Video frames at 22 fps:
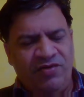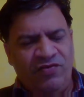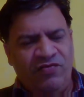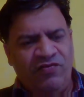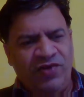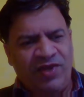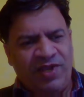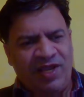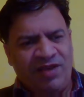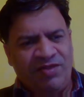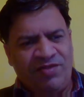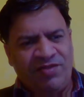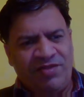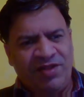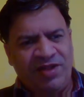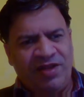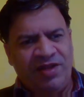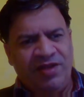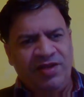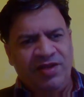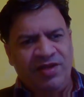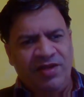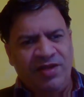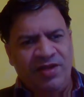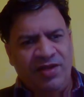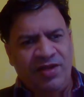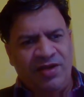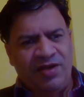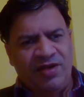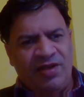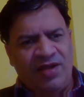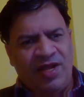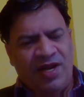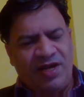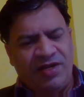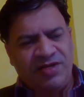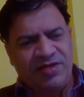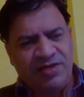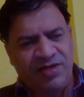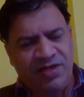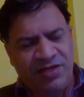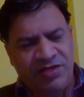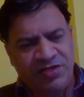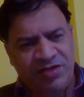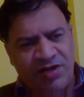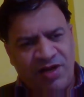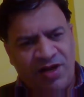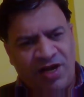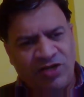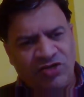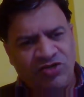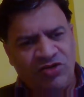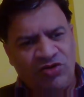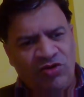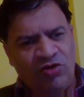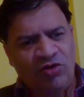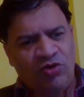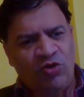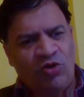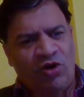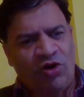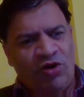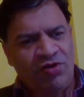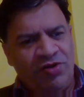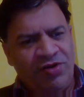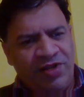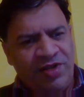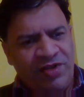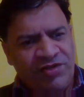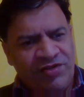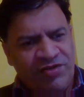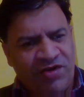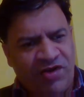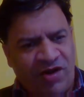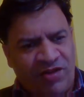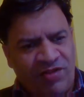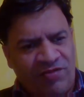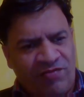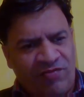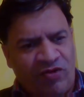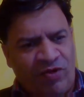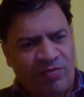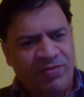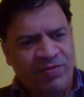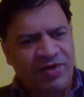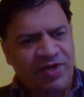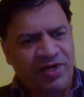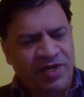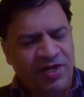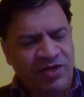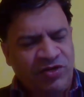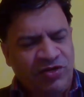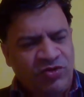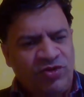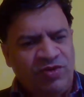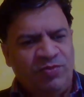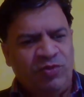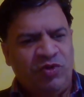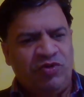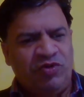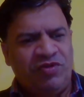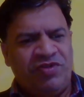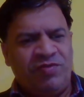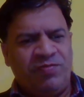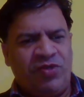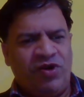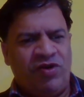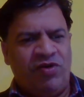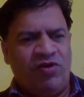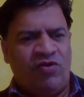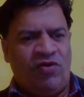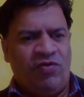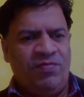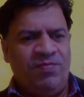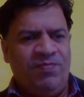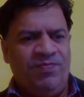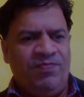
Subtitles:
we can say that international law is transformed into the municipal law.